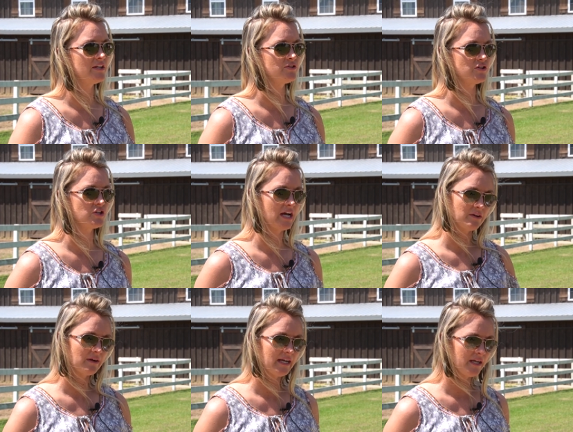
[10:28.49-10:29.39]
I used to try to
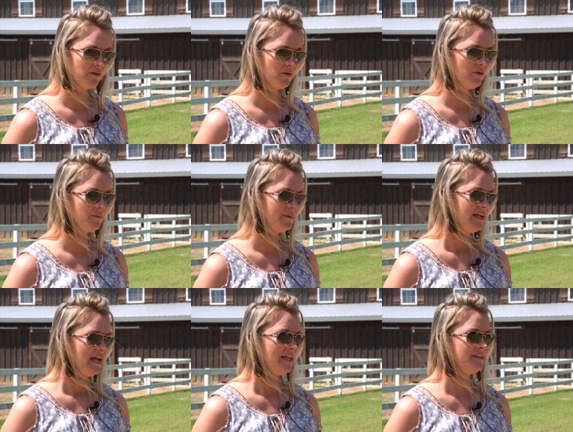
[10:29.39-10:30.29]
write at home
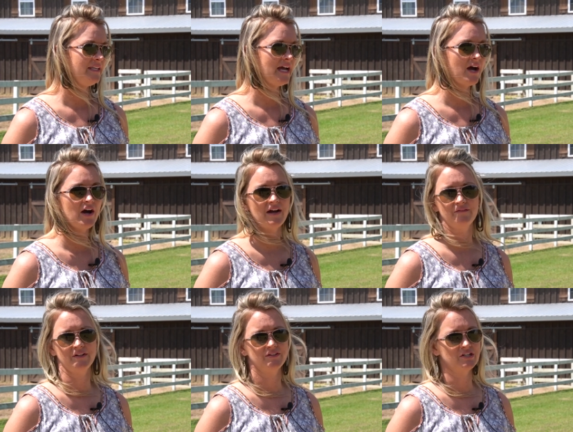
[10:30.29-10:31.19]
and then now I've
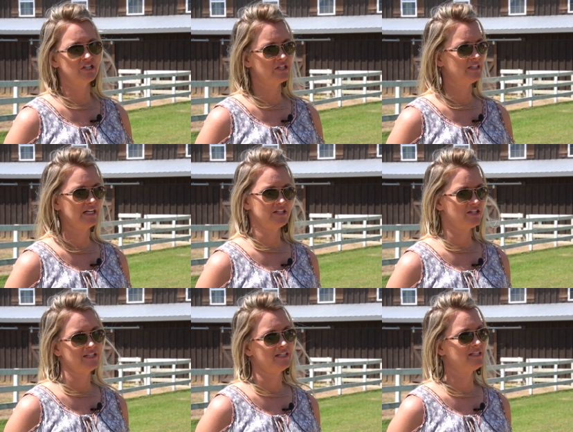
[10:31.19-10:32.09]
understood that I
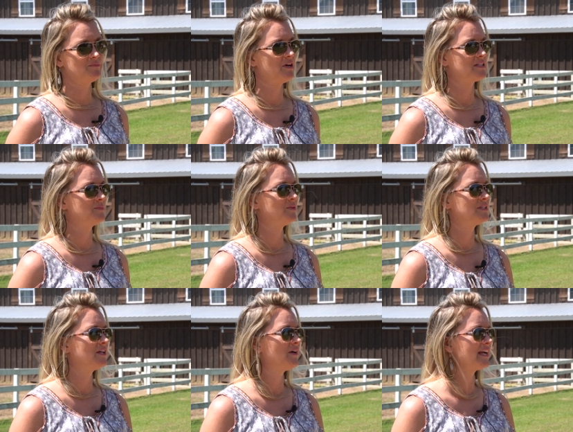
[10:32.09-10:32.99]
just, it's impossible.
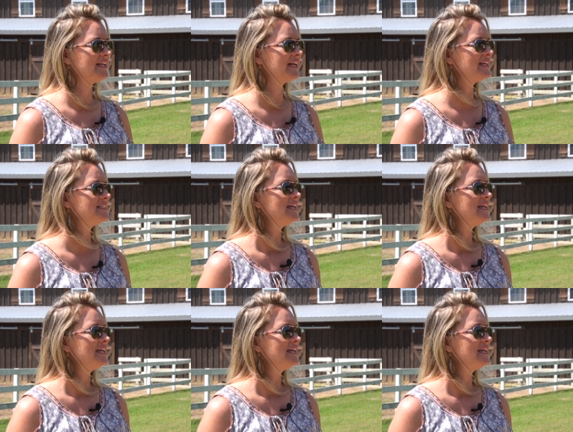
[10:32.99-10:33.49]
So I can't,